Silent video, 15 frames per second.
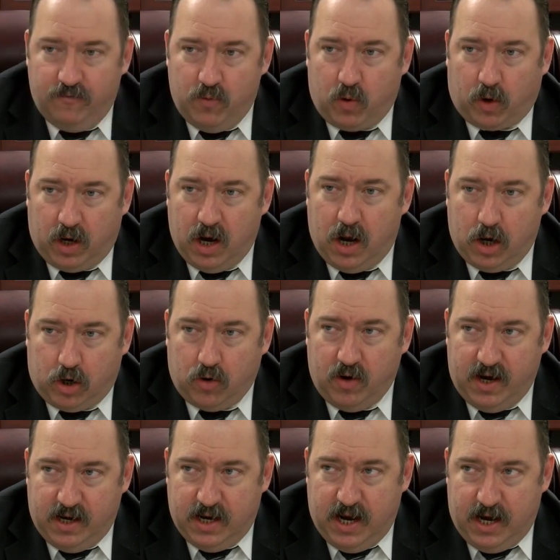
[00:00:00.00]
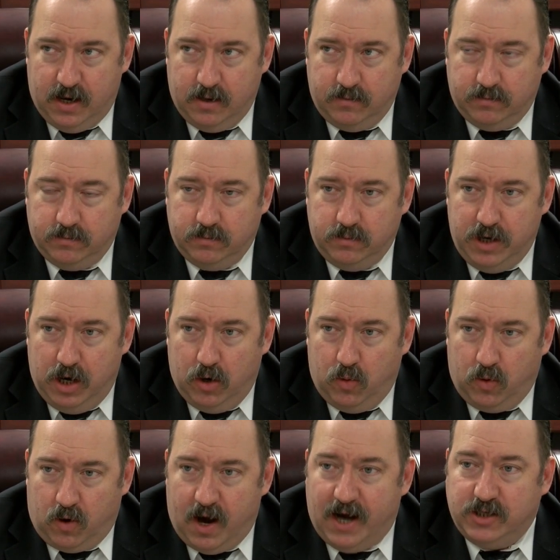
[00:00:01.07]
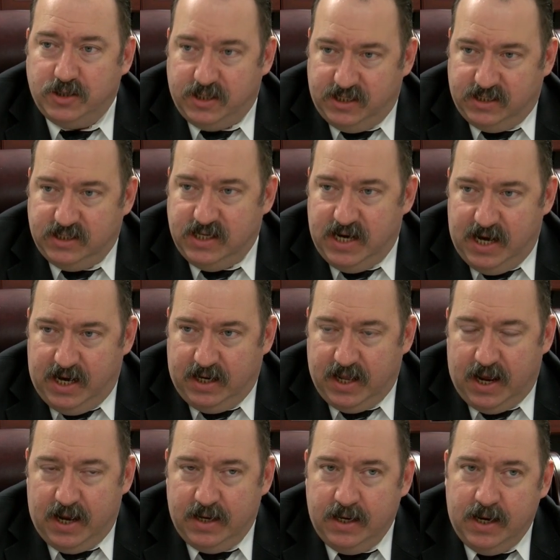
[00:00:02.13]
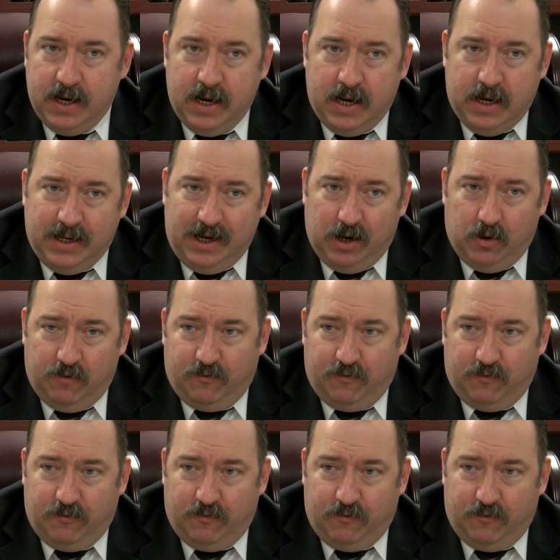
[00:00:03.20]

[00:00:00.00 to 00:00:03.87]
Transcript: of more concrete data. You know, we're actually seeing that you know,